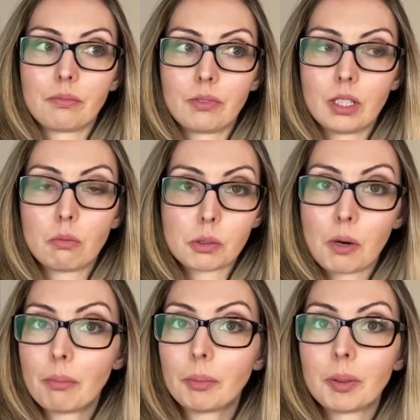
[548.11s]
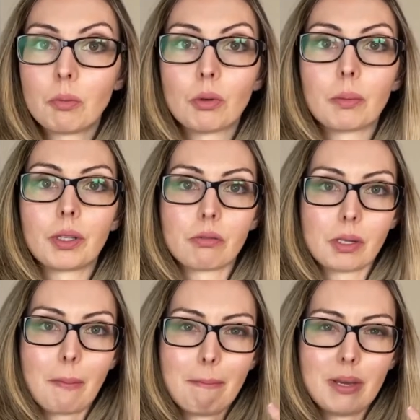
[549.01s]
It was probably more, but there was
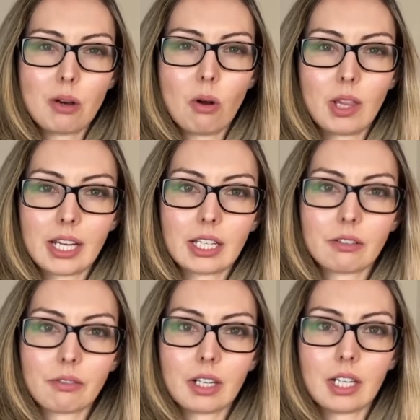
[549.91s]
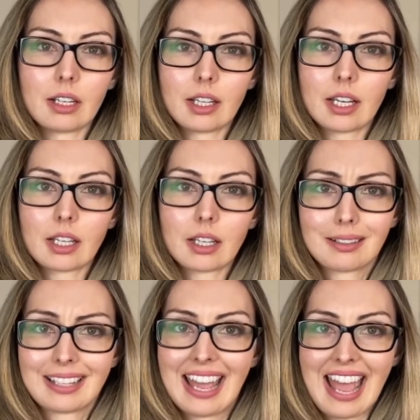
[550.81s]
a big old egg getting ready to like
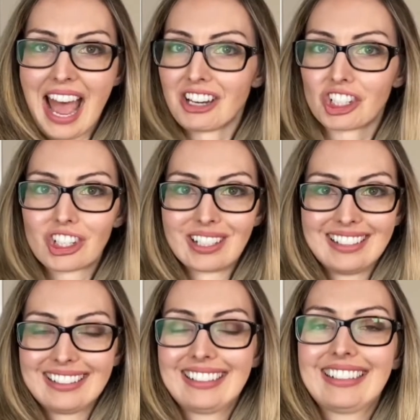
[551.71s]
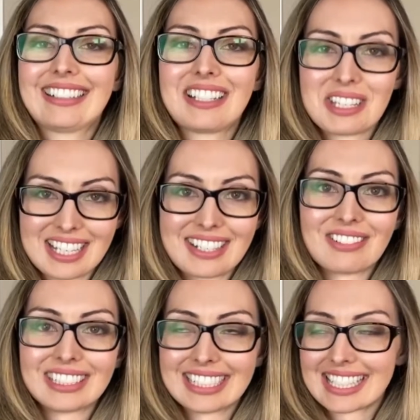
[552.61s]
hatch to get
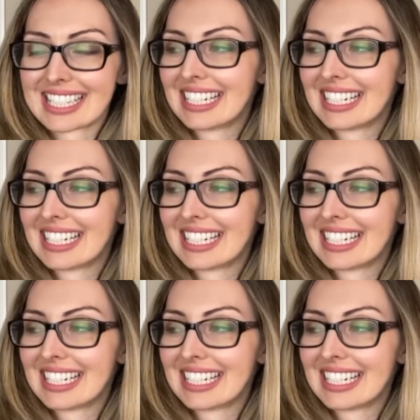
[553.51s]
released.